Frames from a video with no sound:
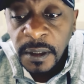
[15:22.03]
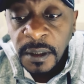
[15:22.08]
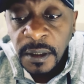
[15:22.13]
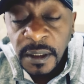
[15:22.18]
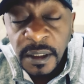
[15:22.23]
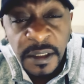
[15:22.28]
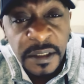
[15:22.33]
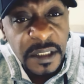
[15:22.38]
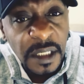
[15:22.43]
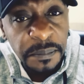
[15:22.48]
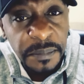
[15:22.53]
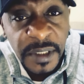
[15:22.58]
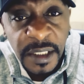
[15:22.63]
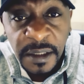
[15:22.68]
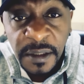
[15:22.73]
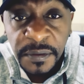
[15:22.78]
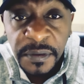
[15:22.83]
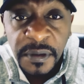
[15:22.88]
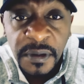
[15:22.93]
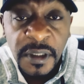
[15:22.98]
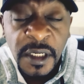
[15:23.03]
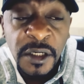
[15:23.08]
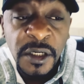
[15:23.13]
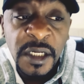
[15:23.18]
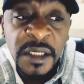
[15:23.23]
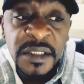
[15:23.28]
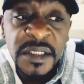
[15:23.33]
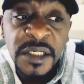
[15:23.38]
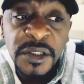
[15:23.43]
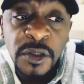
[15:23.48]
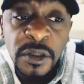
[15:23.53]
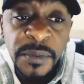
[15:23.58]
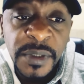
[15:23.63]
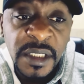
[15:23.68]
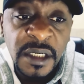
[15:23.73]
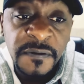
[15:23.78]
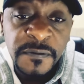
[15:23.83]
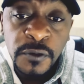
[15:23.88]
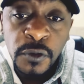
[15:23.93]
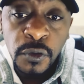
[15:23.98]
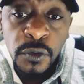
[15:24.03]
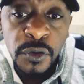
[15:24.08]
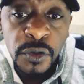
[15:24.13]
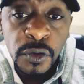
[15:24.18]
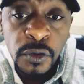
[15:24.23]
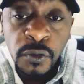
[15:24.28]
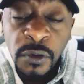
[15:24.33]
It can be anything. And ladies and gentlemen, I've told you,